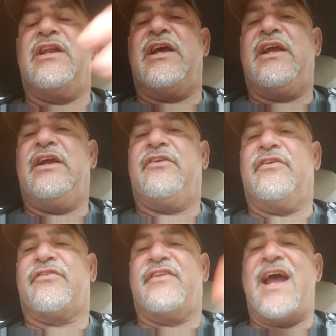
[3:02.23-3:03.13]
and age,
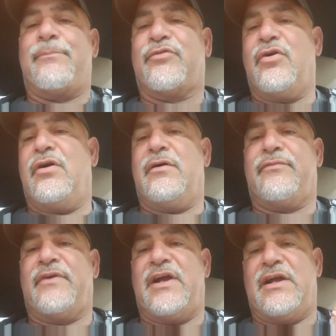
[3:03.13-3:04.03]
it snaps
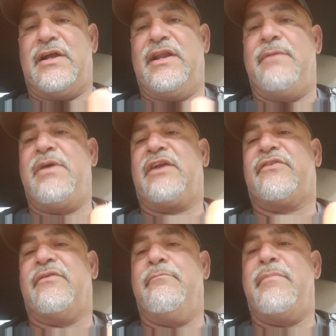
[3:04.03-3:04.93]
off, and they make
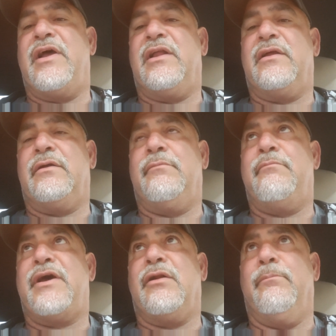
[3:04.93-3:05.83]
some
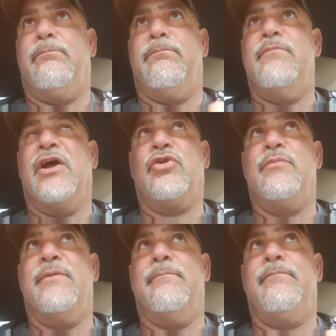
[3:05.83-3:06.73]
metal
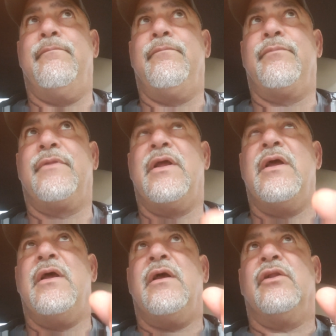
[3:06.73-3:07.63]
aluminum
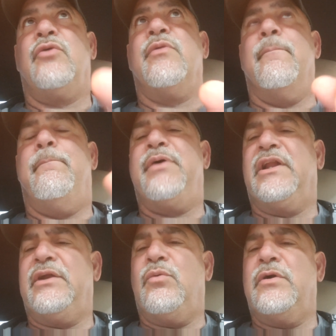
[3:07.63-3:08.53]

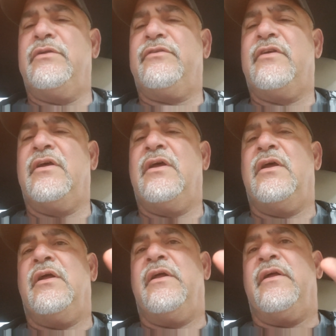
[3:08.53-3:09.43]
billet ones
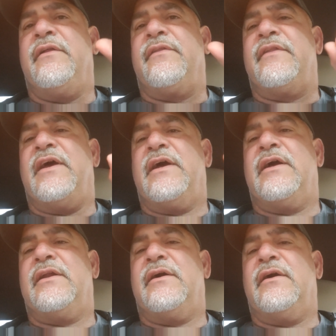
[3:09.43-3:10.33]

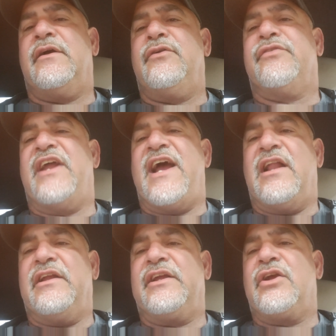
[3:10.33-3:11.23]
that use an
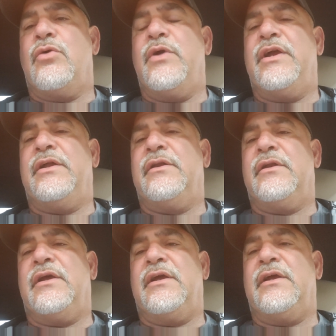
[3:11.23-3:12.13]
Allen and go
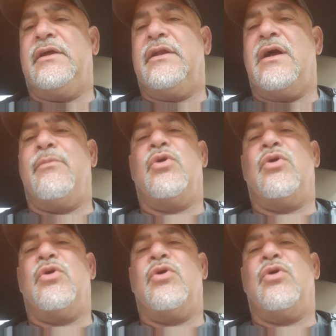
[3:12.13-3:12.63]
in, and I'm